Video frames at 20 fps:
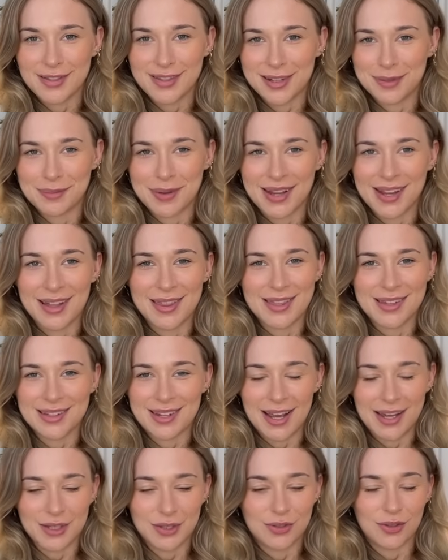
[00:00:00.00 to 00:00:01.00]
Like my other
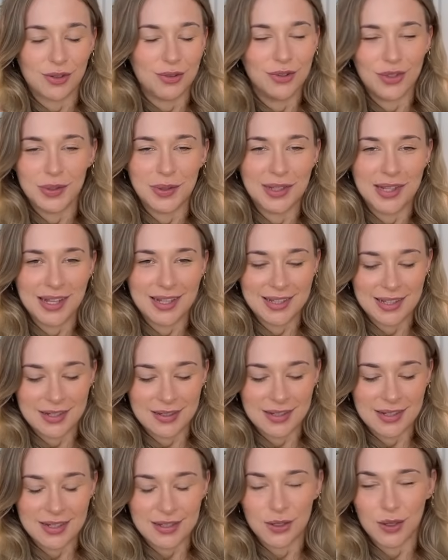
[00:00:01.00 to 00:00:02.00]
decks don't do it like this,
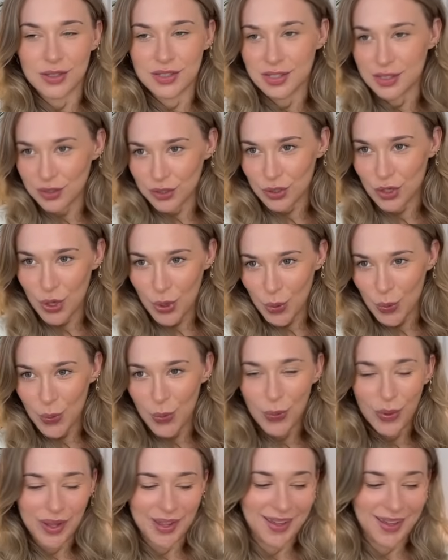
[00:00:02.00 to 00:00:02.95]
and it's because it's new.